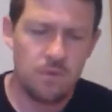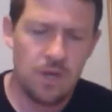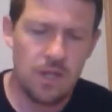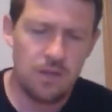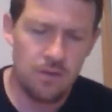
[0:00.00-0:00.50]

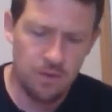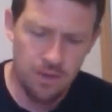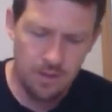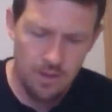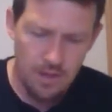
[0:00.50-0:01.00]
Hallelujah.
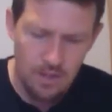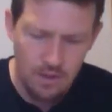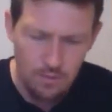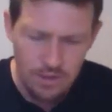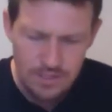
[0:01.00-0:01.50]
And
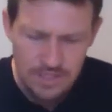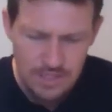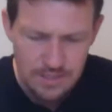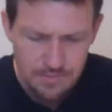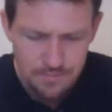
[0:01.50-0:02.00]
look what it
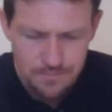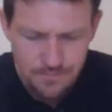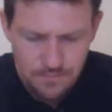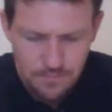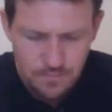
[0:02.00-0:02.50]
says.
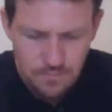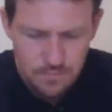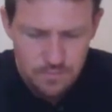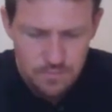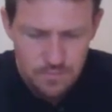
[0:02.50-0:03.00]

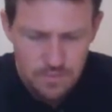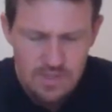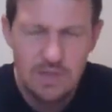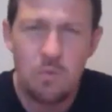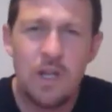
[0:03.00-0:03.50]

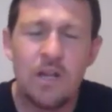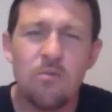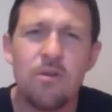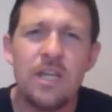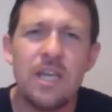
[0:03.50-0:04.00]
See, we
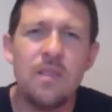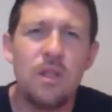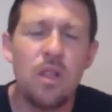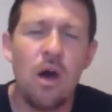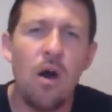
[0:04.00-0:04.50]
don't need the
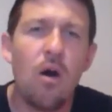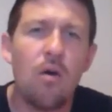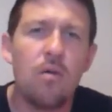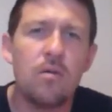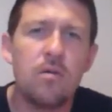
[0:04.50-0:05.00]

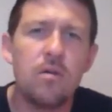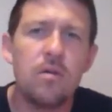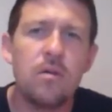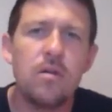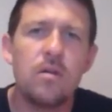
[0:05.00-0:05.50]
law
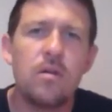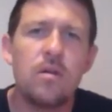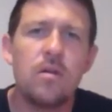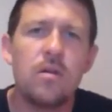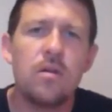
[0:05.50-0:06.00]

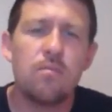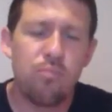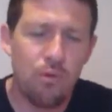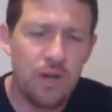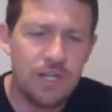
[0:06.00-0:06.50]

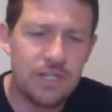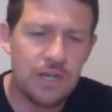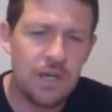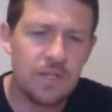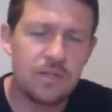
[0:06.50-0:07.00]
preached
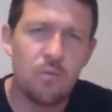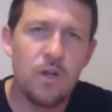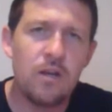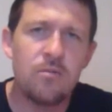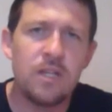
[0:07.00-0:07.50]
to us, and
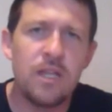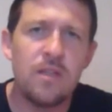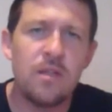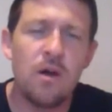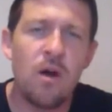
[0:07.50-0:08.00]
we don't need
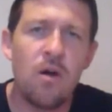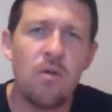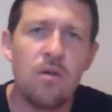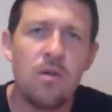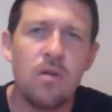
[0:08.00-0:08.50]
the
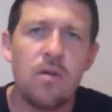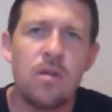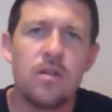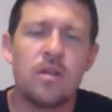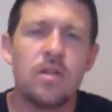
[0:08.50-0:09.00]
law
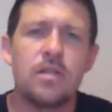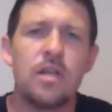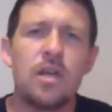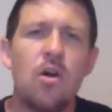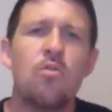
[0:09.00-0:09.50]
to, to
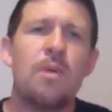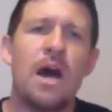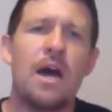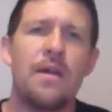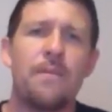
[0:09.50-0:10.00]
go
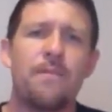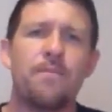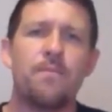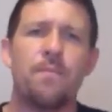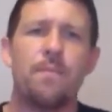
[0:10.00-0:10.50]
by
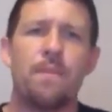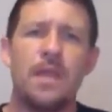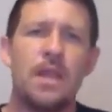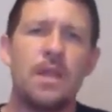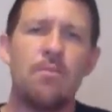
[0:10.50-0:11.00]

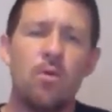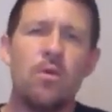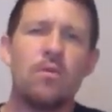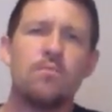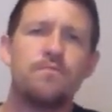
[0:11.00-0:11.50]
anymore.